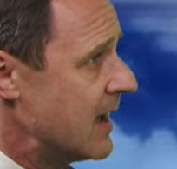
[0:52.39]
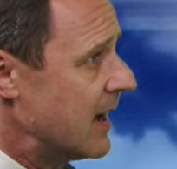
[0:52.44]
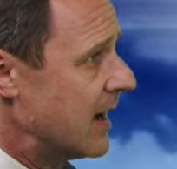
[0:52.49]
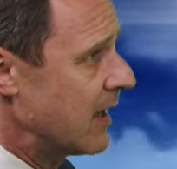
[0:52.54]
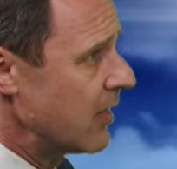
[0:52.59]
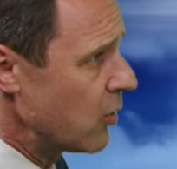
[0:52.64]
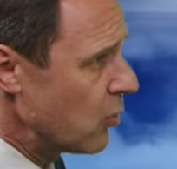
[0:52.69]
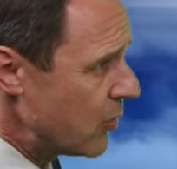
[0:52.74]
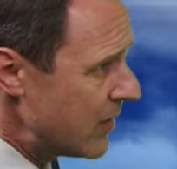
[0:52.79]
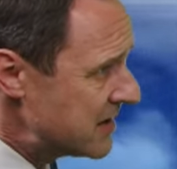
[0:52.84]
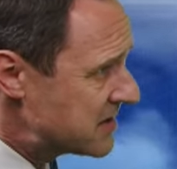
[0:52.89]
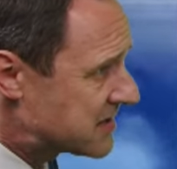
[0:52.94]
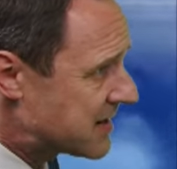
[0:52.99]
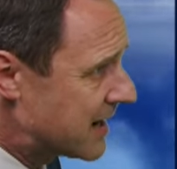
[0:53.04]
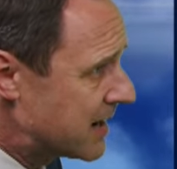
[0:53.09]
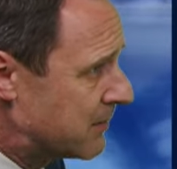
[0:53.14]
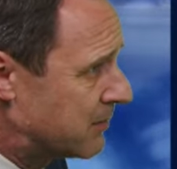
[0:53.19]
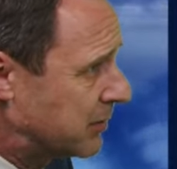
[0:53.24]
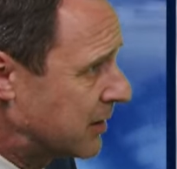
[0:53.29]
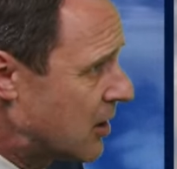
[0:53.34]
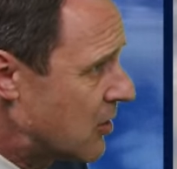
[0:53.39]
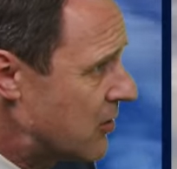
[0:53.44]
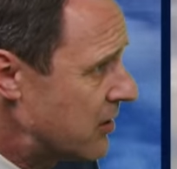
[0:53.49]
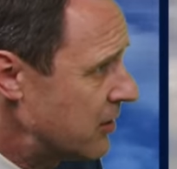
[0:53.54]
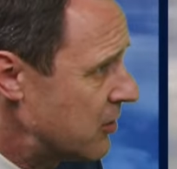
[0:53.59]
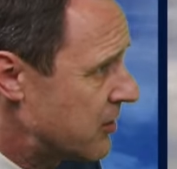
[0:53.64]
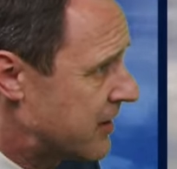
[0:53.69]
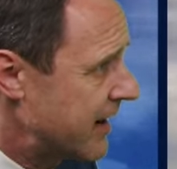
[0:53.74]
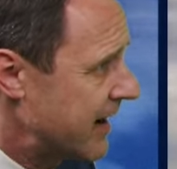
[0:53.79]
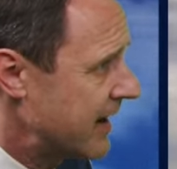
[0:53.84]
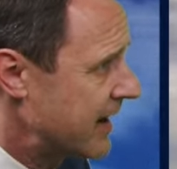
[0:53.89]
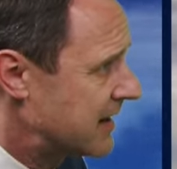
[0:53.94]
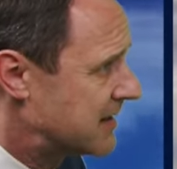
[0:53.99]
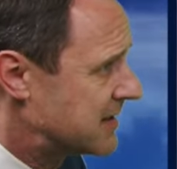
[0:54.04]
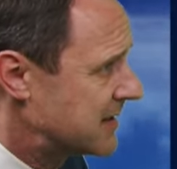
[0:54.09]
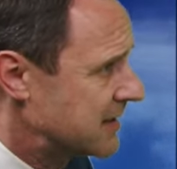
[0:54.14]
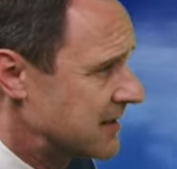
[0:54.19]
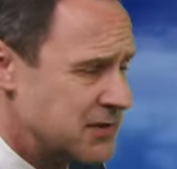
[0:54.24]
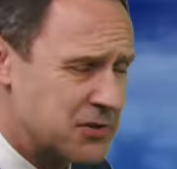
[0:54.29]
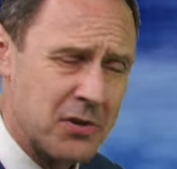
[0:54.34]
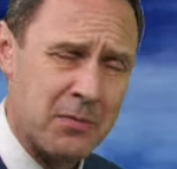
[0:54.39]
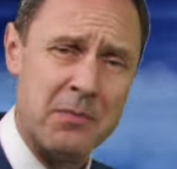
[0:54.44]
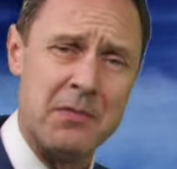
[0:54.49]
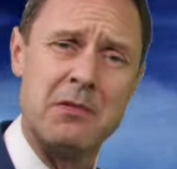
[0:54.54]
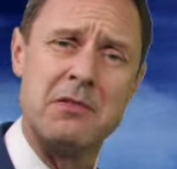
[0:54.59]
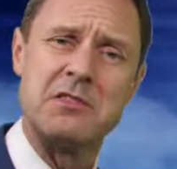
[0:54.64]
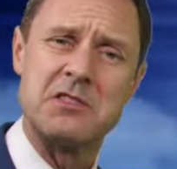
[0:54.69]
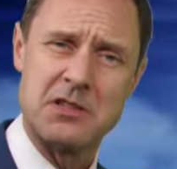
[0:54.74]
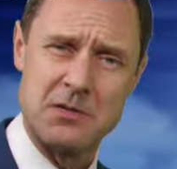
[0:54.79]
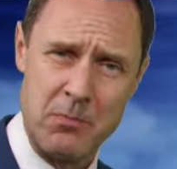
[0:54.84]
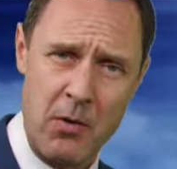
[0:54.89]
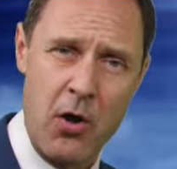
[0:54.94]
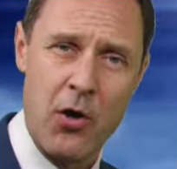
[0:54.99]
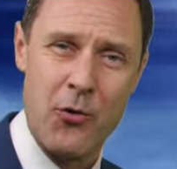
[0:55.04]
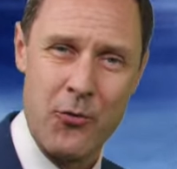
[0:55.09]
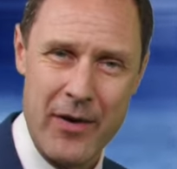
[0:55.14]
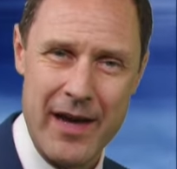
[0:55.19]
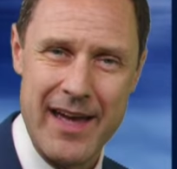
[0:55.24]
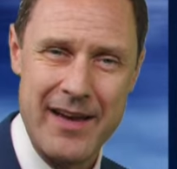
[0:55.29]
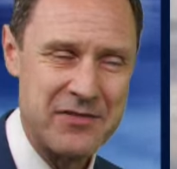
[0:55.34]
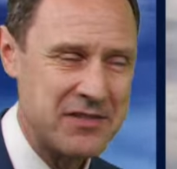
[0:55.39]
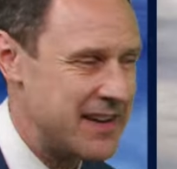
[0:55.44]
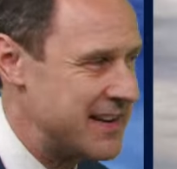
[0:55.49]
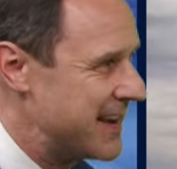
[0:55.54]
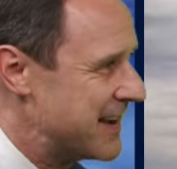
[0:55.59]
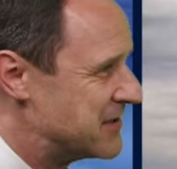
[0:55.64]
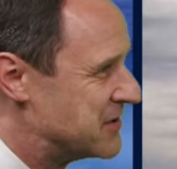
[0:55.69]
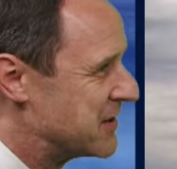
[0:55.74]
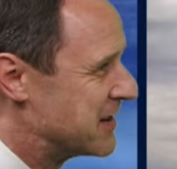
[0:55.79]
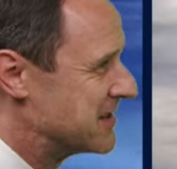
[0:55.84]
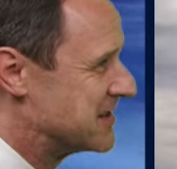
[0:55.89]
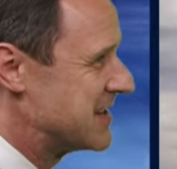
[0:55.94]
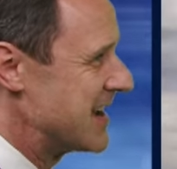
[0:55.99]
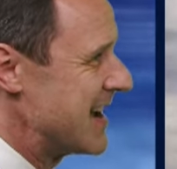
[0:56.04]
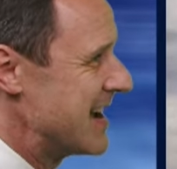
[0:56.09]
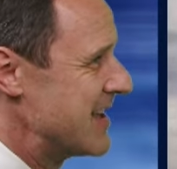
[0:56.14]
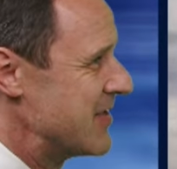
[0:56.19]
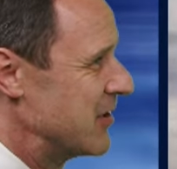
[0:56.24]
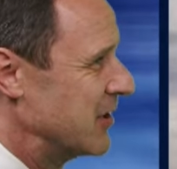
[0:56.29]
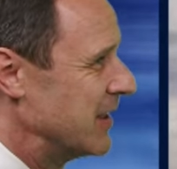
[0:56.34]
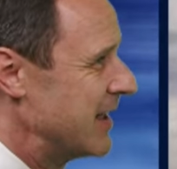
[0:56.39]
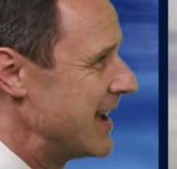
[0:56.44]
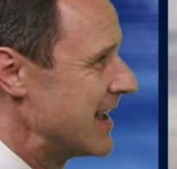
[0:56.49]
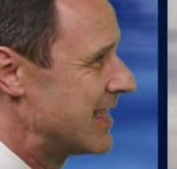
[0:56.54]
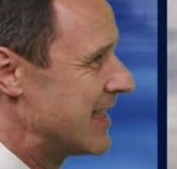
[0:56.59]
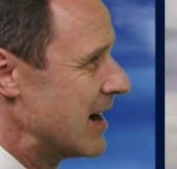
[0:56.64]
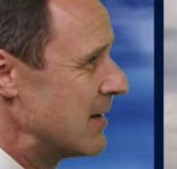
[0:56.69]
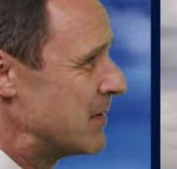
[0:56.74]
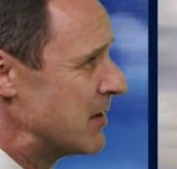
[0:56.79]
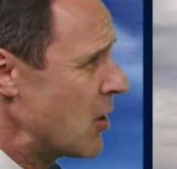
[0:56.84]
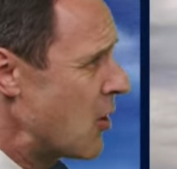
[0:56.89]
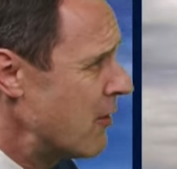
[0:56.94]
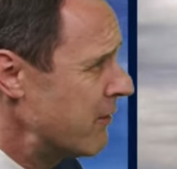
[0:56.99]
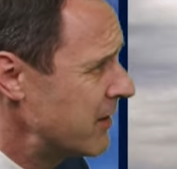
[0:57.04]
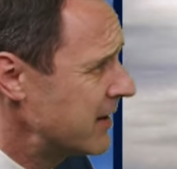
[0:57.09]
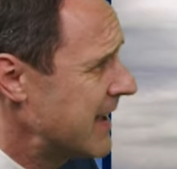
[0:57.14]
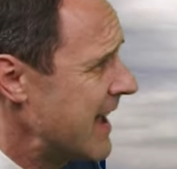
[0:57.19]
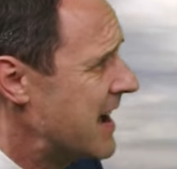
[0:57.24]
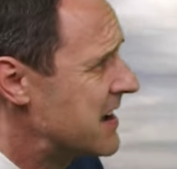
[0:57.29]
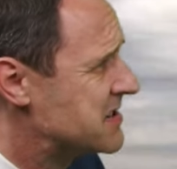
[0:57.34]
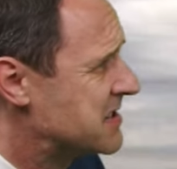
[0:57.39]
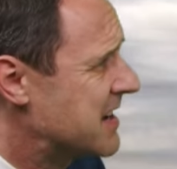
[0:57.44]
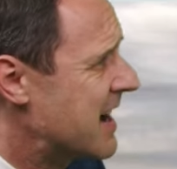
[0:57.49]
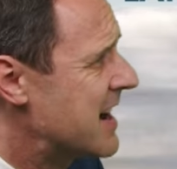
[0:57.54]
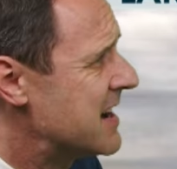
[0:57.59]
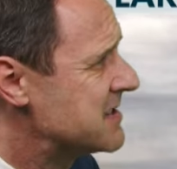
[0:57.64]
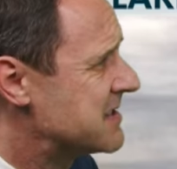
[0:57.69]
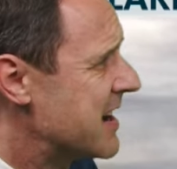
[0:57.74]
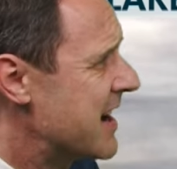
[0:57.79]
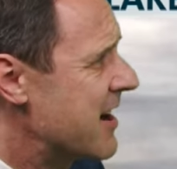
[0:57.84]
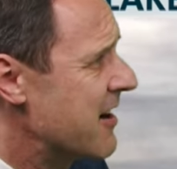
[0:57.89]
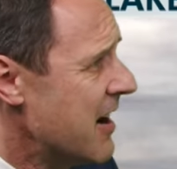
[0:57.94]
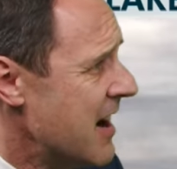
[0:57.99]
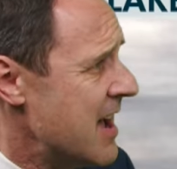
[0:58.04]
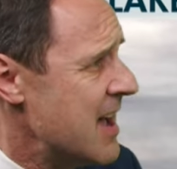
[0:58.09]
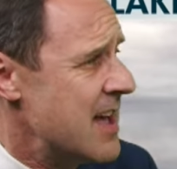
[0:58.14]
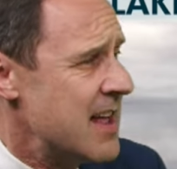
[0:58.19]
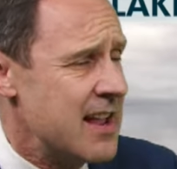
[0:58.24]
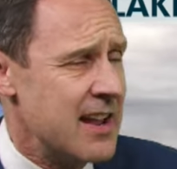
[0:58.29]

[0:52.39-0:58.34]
The wind's kind of blowing, looking at some small waves, I guess you could say, in the lake there. But overcast skies there.